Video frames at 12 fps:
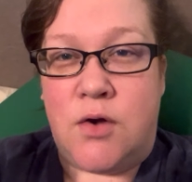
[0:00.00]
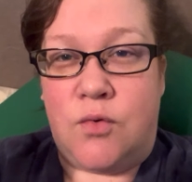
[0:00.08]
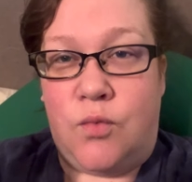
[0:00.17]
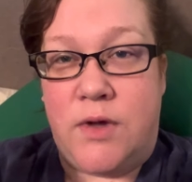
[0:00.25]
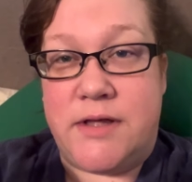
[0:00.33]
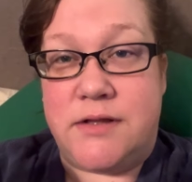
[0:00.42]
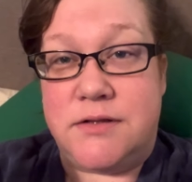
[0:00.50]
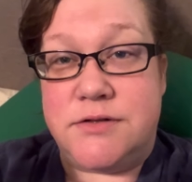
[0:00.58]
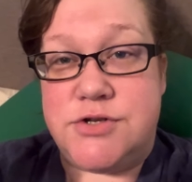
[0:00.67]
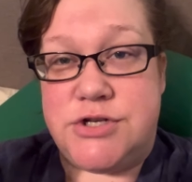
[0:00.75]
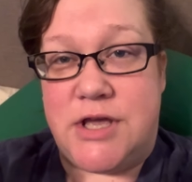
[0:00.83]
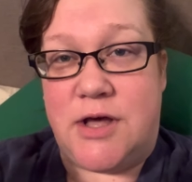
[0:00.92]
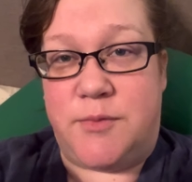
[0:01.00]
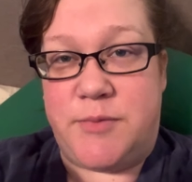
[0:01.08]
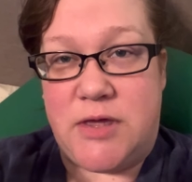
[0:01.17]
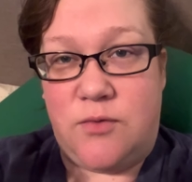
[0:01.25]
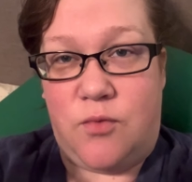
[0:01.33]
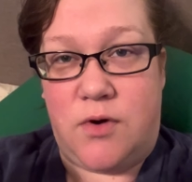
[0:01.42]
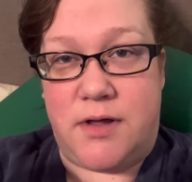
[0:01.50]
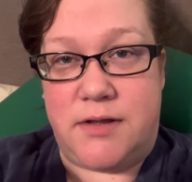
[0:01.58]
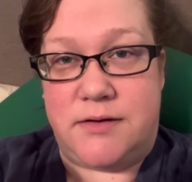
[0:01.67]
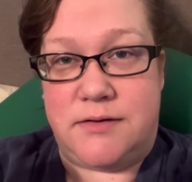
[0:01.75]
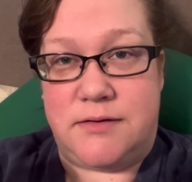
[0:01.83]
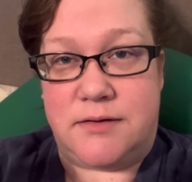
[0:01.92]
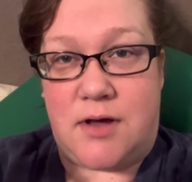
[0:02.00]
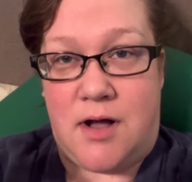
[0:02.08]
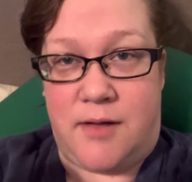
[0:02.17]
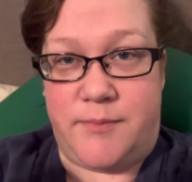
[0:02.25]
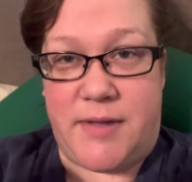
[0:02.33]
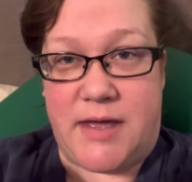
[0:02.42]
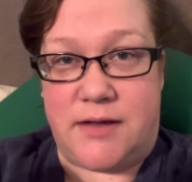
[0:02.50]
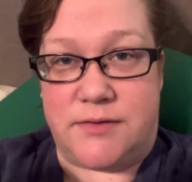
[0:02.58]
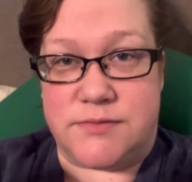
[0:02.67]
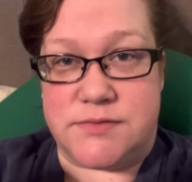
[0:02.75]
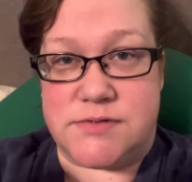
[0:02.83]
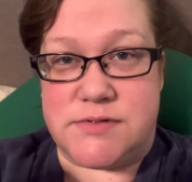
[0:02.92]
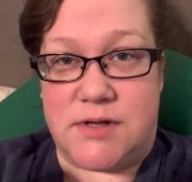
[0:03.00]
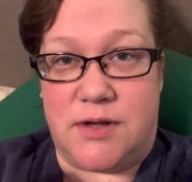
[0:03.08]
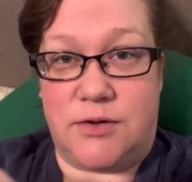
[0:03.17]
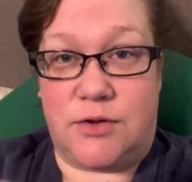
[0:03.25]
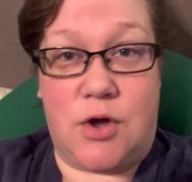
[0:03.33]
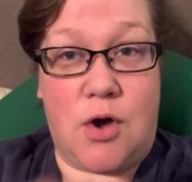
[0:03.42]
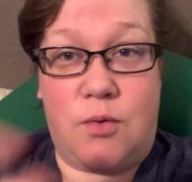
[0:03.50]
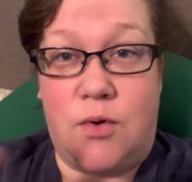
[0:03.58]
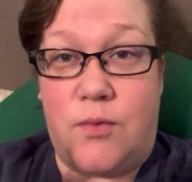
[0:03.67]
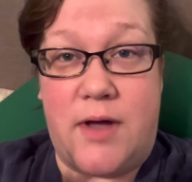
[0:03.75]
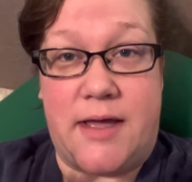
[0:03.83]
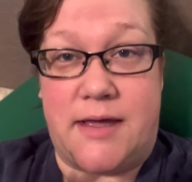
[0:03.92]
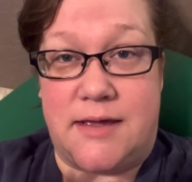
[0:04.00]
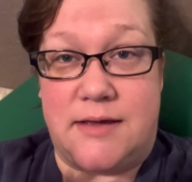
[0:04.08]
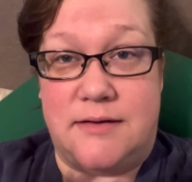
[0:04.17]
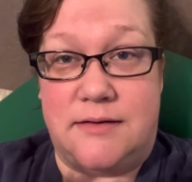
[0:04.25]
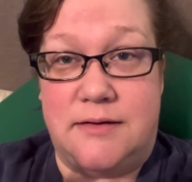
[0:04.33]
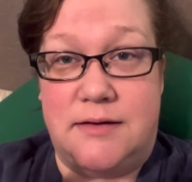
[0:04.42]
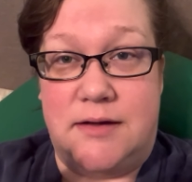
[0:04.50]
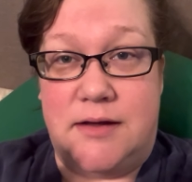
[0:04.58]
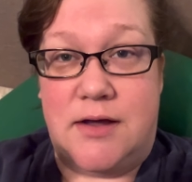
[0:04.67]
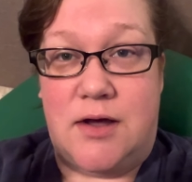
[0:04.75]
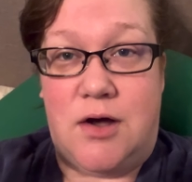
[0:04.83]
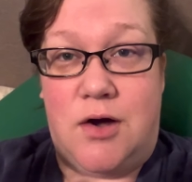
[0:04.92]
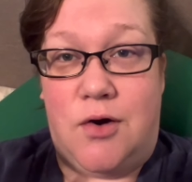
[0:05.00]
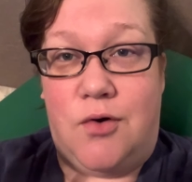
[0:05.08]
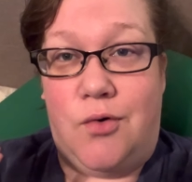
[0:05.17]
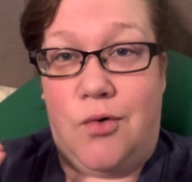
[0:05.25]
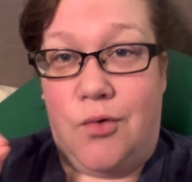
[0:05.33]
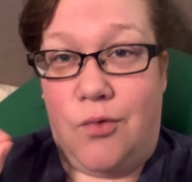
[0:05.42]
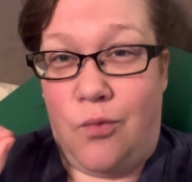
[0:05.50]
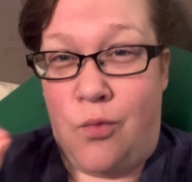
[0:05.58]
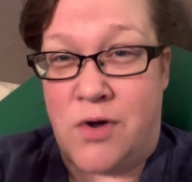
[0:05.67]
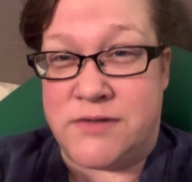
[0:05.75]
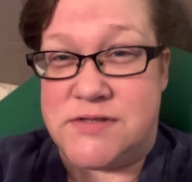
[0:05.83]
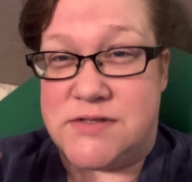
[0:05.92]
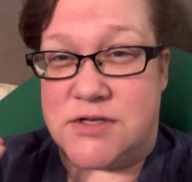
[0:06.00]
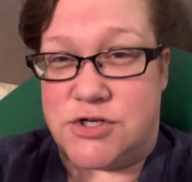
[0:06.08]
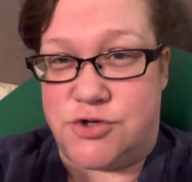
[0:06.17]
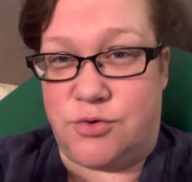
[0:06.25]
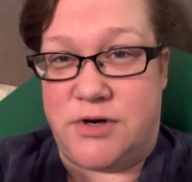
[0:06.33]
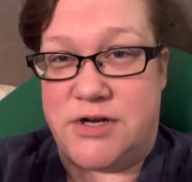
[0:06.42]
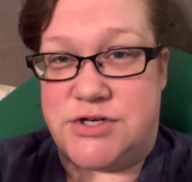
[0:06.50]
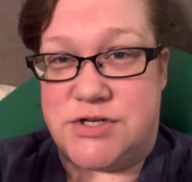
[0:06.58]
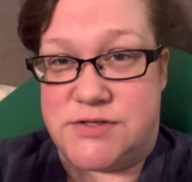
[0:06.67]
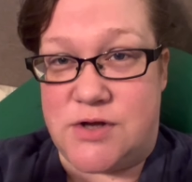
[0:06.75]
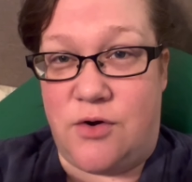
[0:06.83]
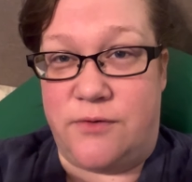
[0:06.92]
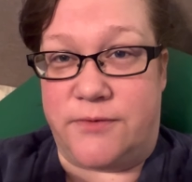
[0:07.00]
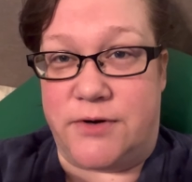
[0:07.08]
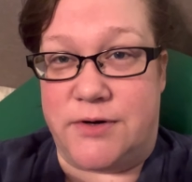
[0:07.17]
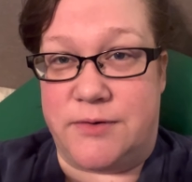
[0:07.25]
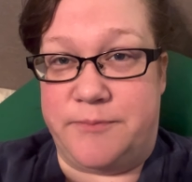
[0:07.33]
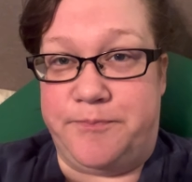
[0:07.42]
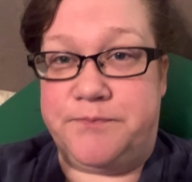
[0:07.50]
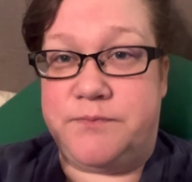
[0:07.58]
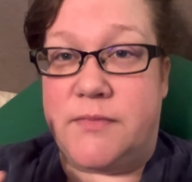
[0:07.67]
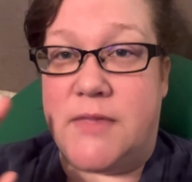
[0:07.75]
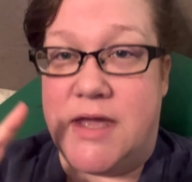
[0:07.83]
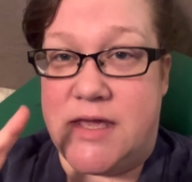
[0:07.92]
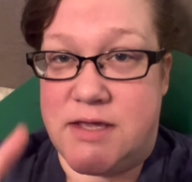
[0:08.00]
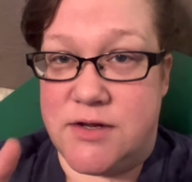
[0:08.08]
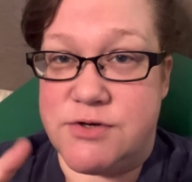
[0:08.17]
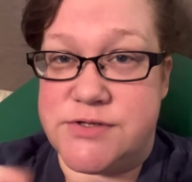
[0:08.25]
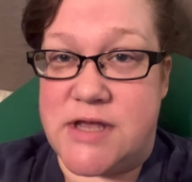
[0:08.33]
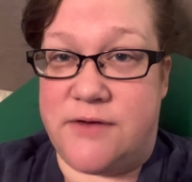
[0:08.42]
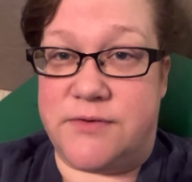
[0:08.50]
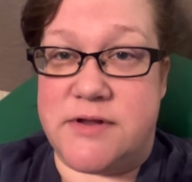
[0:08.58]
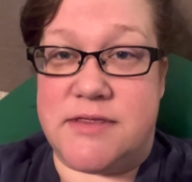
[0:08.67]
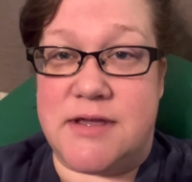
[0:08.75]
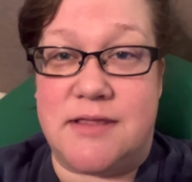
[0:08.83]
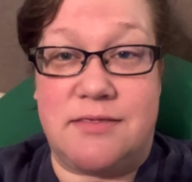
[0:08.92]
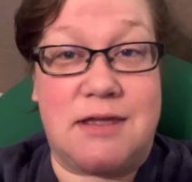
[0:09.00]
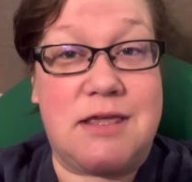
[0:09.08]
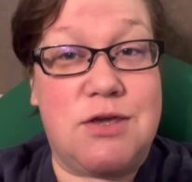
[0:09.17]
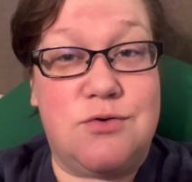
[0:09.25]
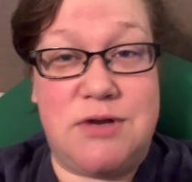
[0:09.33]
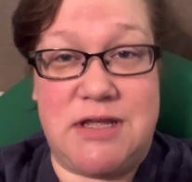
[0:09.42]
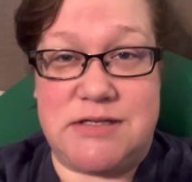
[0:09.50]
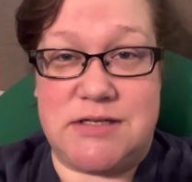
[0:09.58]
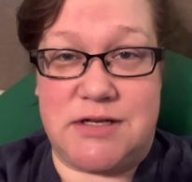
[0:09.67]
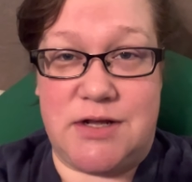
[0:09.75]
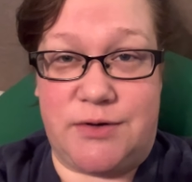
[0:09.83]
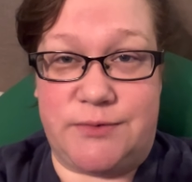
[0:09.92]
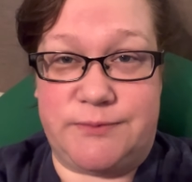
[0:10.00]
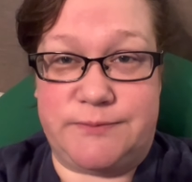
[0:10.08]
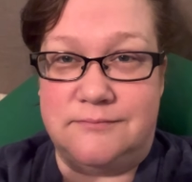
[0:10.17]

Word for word: Will G L P one compounds go away once the shortage is over? Here's everything that you need to know.